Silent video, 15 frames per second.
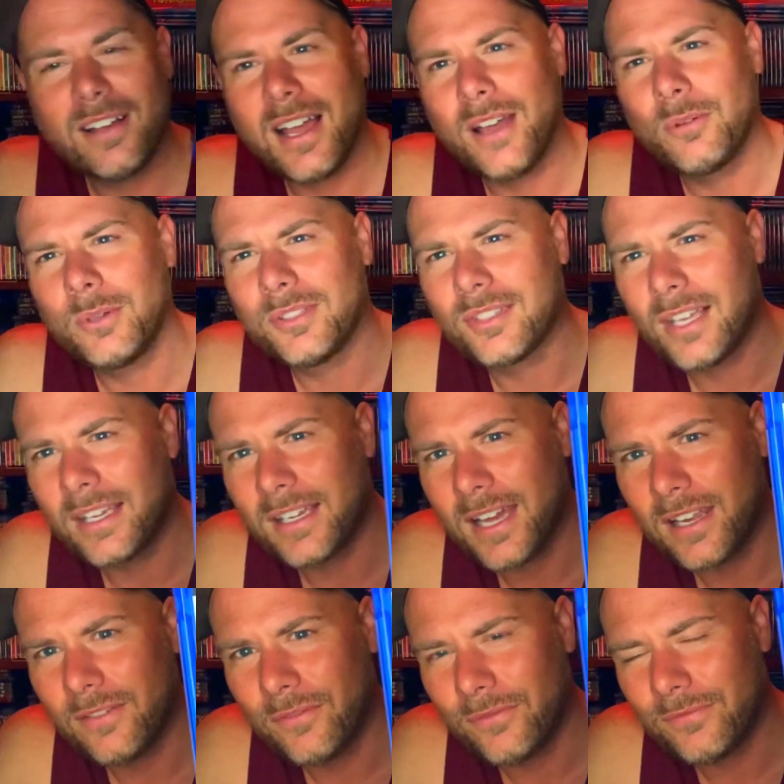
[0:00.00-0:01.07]
I always like
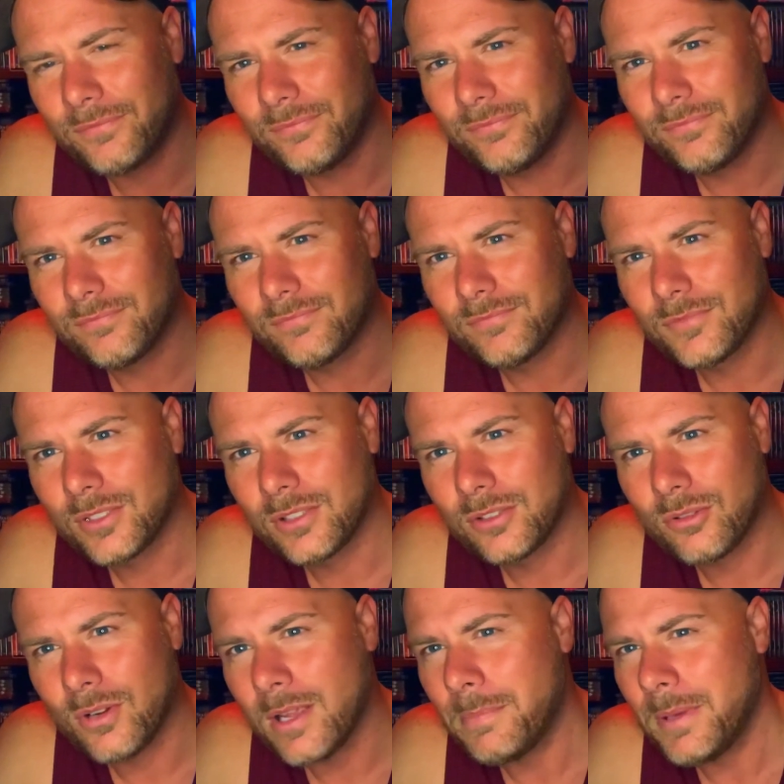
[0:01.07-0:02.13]
kind of
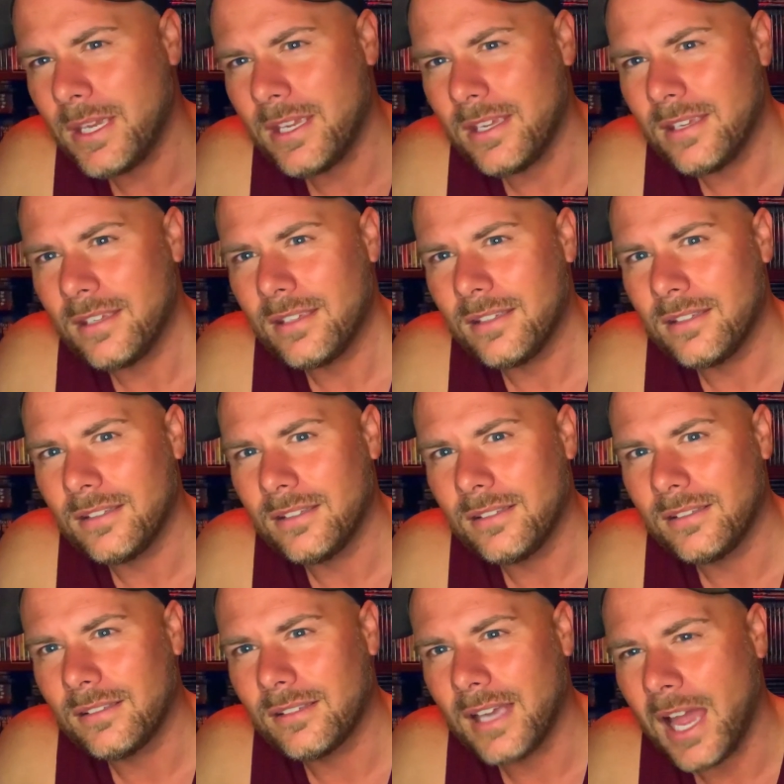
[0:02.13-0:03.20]
creepy
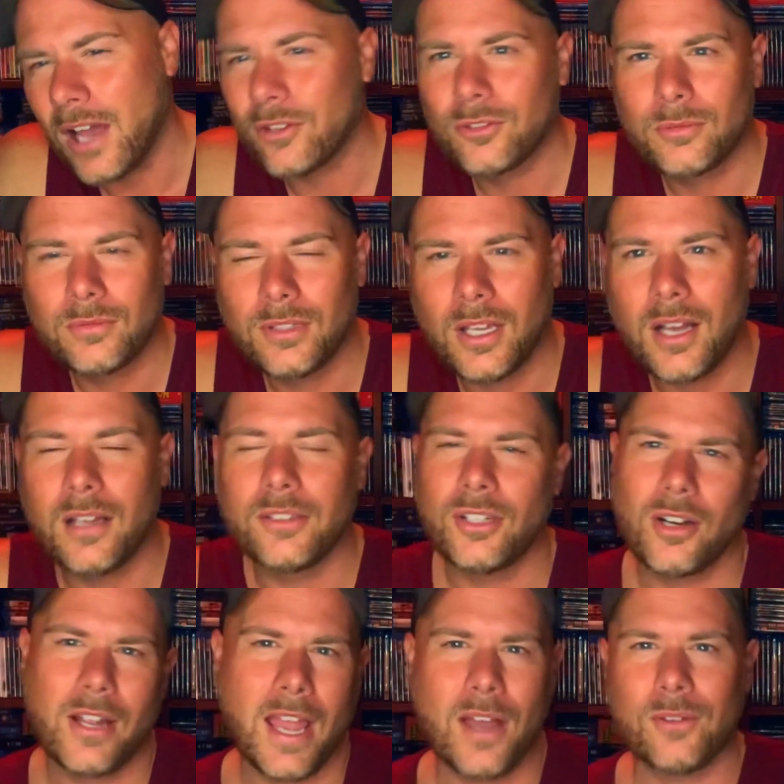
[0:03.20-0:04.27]
house, uh,
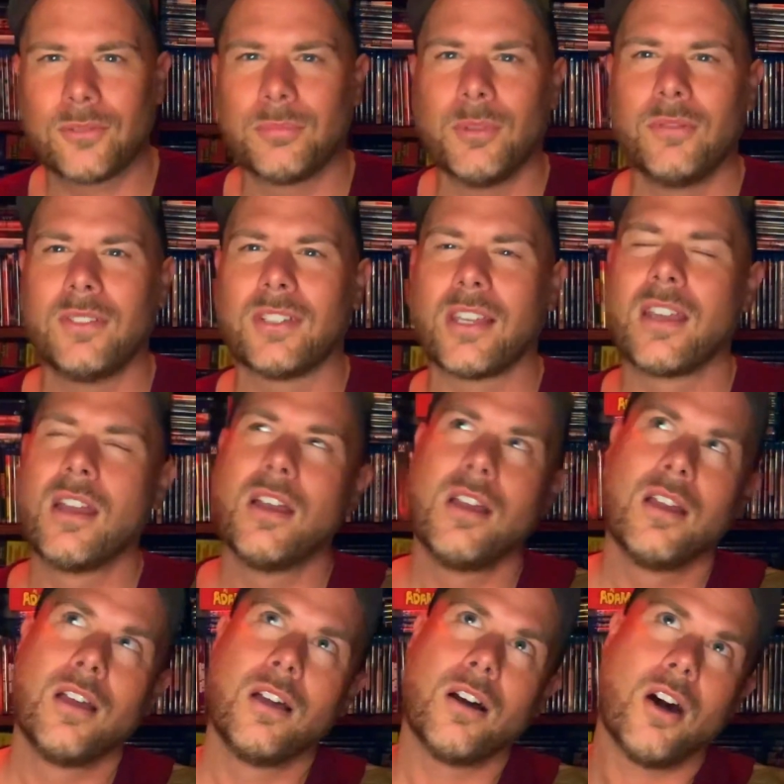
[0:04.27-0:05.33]
dark house movies like
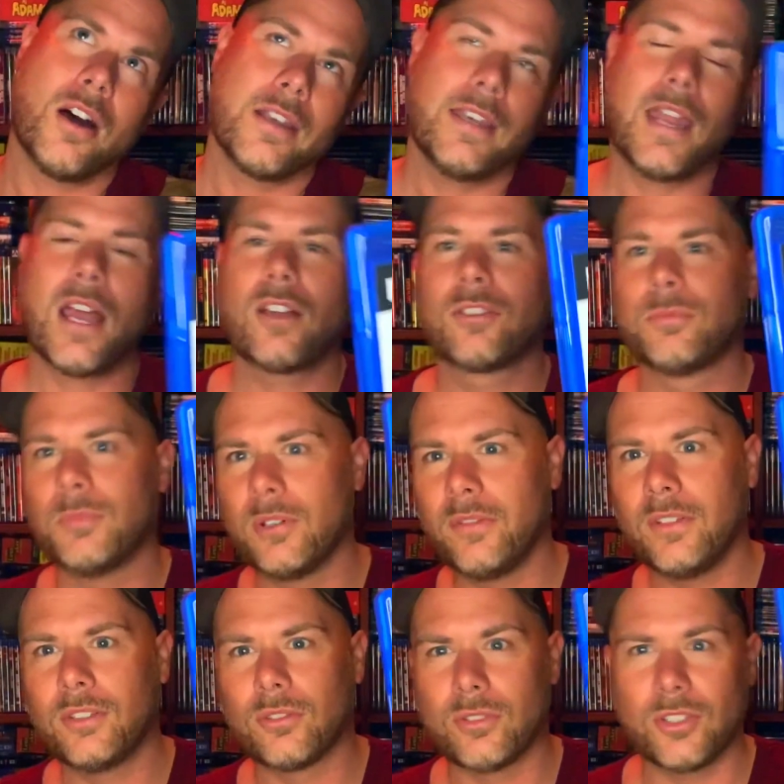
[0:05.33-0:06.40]
haunted house
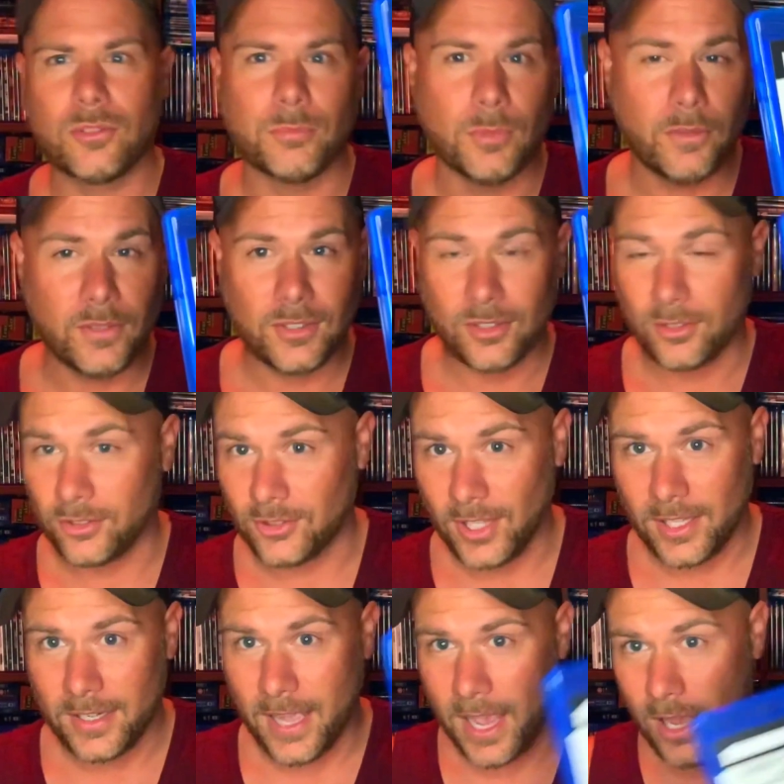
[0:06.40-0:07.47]
movies or just movies that are
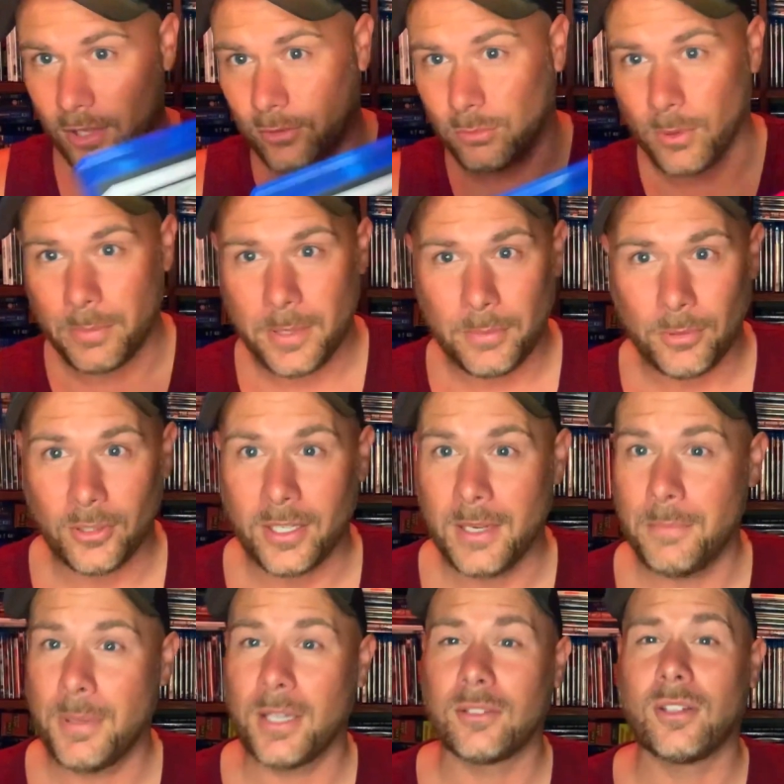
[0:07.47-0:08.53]
set in a house where people are
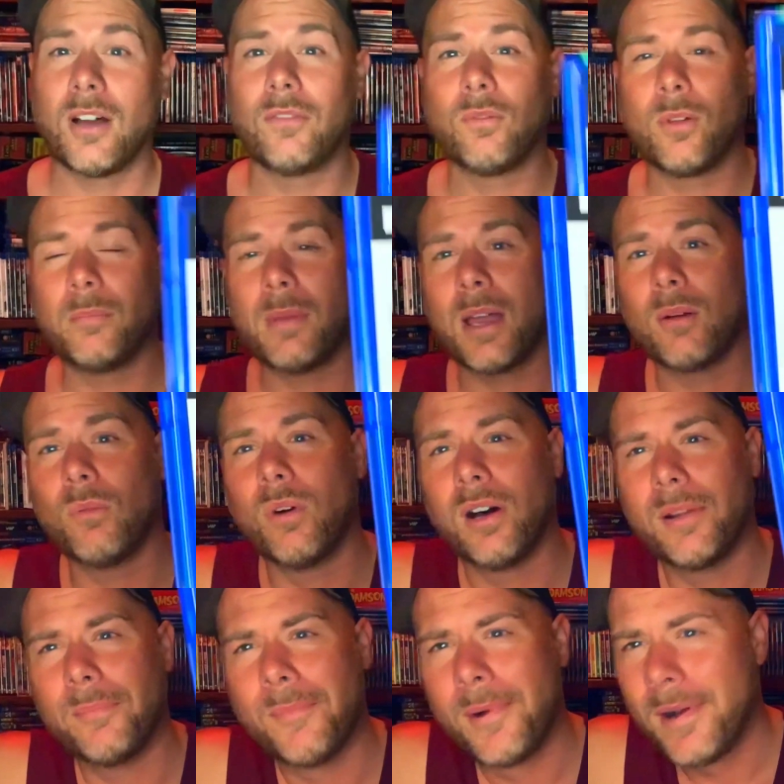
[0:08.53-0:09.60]
getting picked off one by
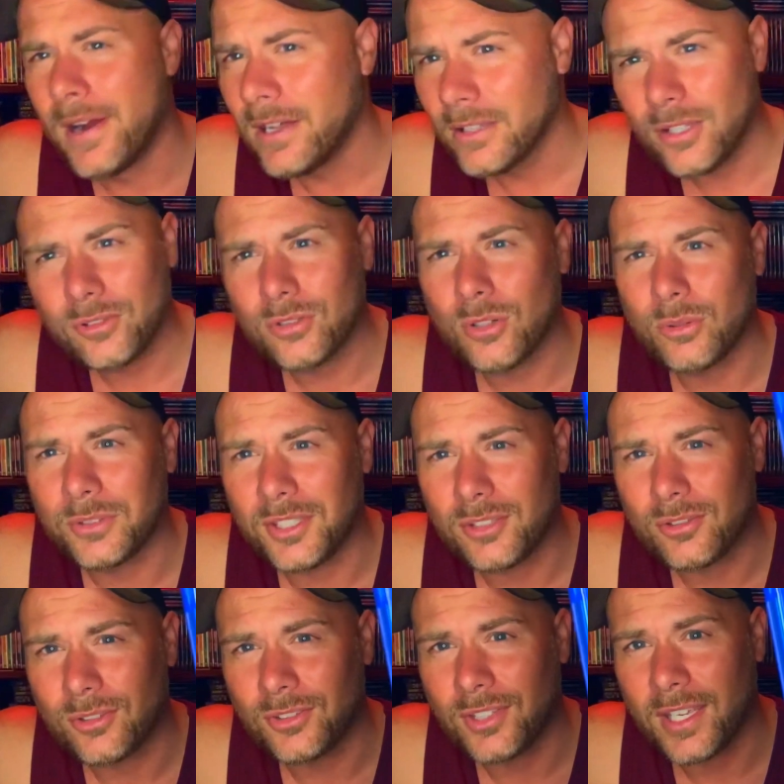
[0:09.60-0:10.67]
one. Those are always
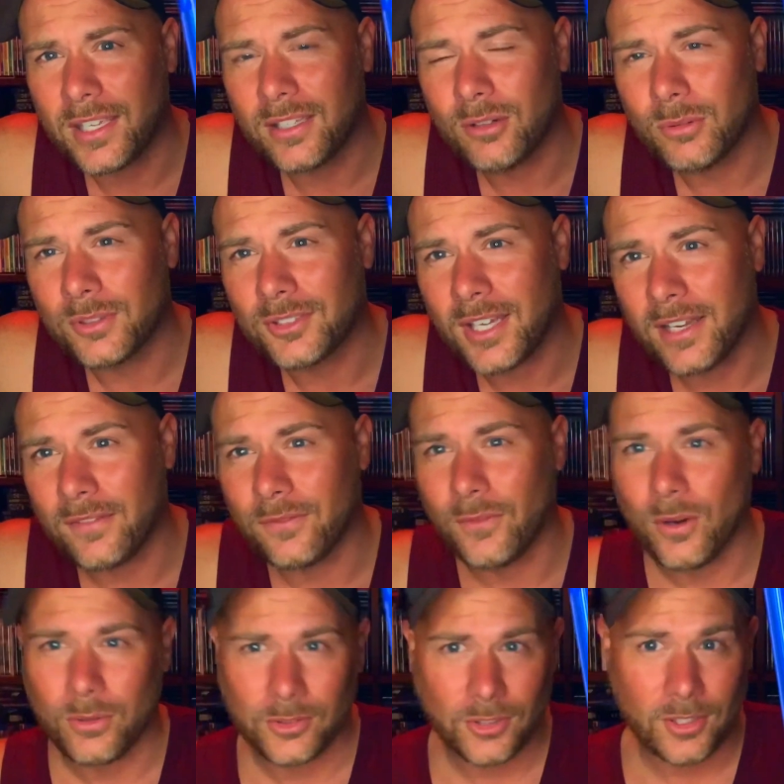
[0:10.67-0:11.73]
interesting and always kind of
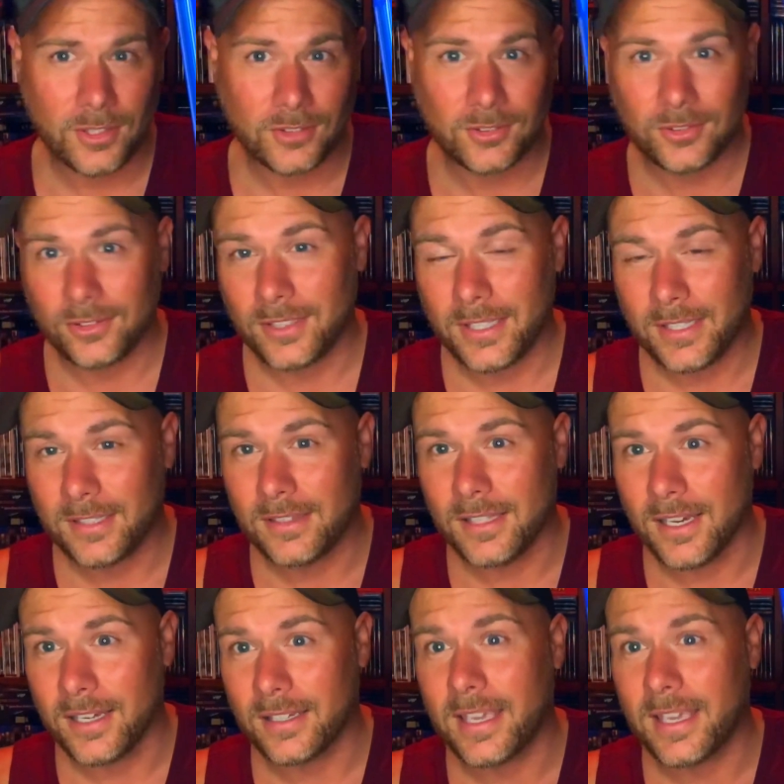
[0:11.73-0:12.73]
focus on this uh,